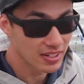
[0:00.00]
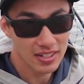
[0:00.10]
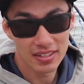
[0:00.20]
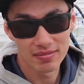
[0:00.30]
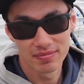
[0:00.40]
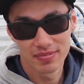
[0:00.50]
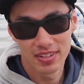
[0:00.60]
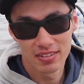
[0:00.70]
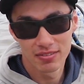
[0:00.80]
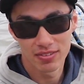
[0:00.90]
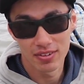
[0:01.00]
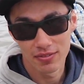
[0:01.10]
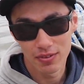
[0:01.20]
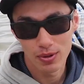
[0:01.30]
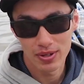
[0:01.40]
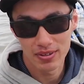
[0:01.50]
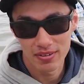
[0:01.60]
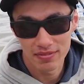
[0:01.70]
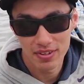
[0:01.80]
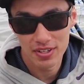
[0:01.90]
the front forward and
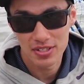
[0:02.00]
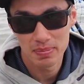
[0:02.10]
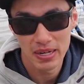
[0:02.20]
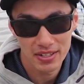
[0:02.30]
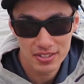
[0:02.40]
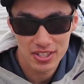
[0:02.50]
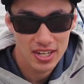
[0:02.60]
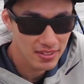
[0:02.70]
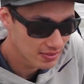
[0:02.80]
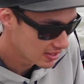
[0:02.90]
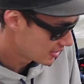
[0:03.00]
reverse pedal drive.